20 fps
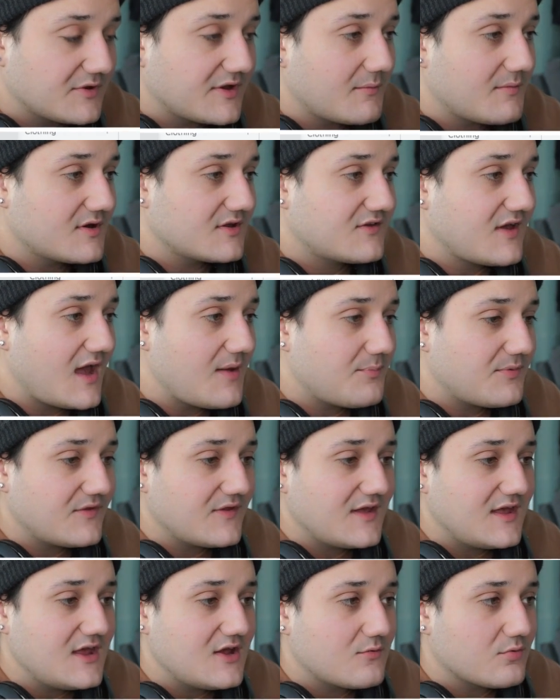And I'm going to type in
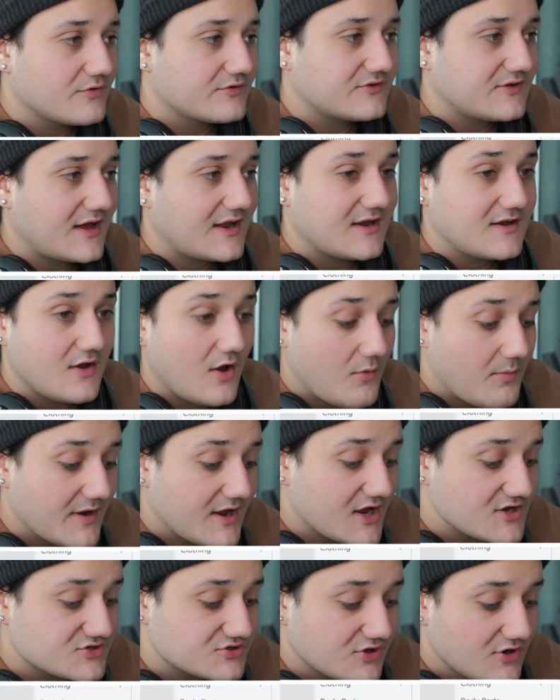the equal sign and oh my
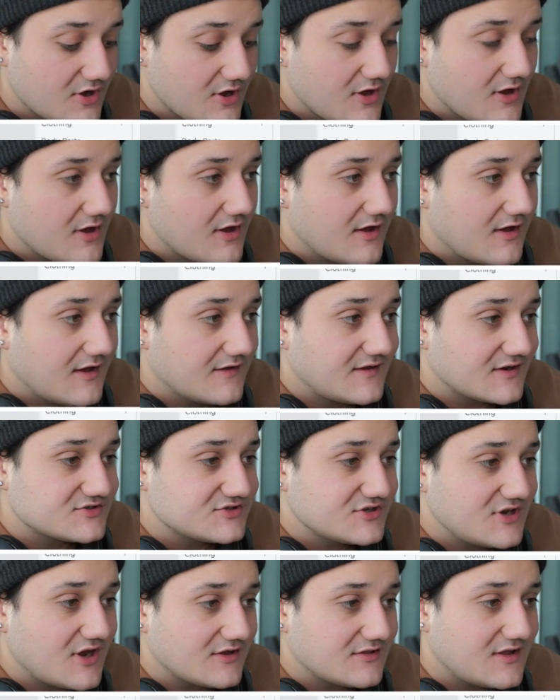gosh, it's
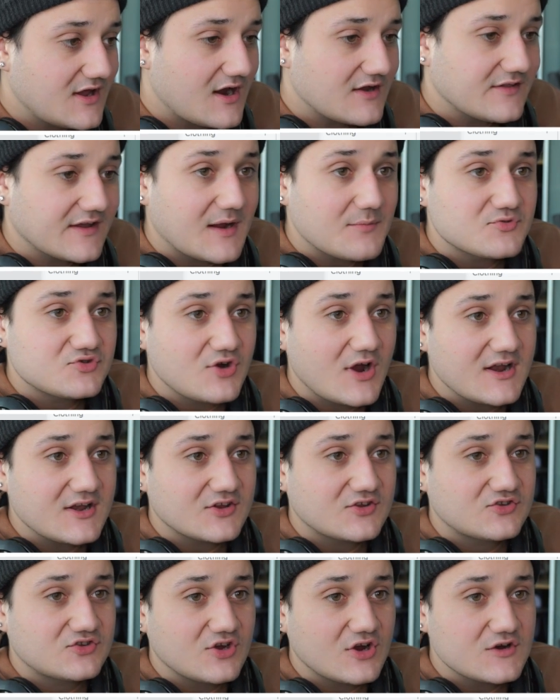actually not there. Like, I'm trying
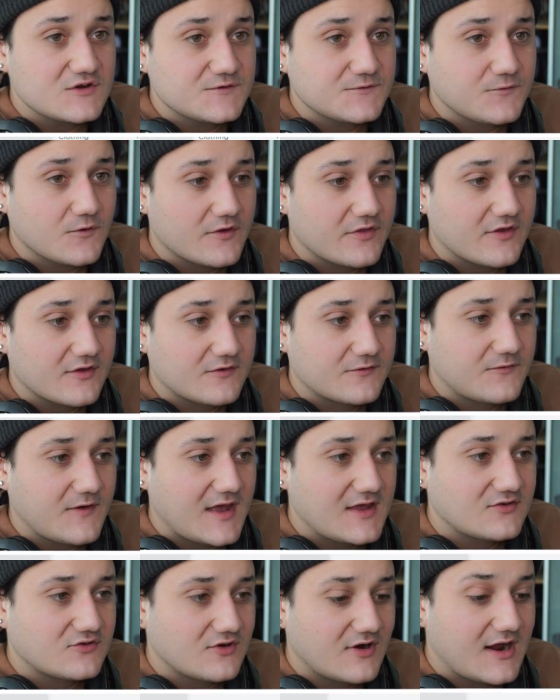to search for this
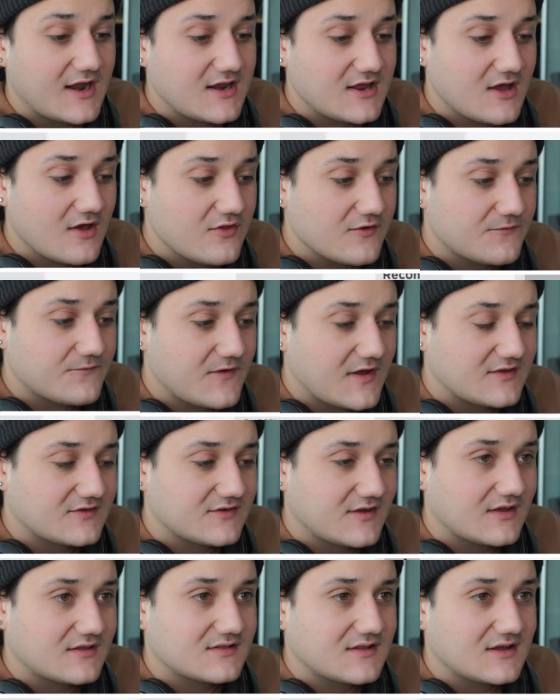face or any other face
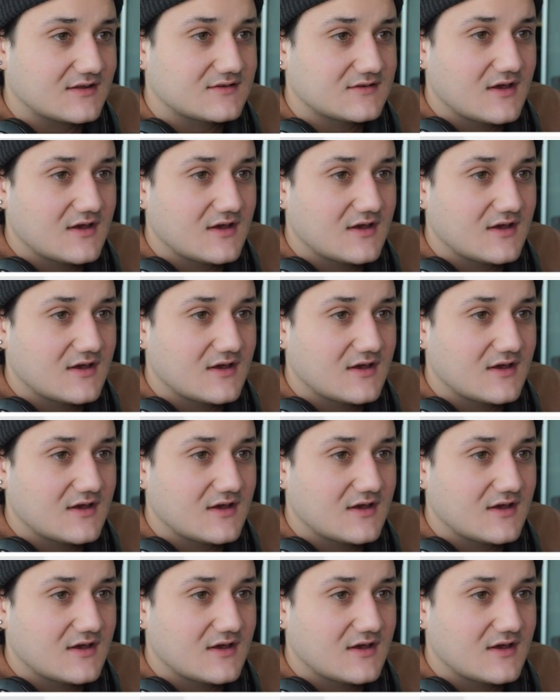like this,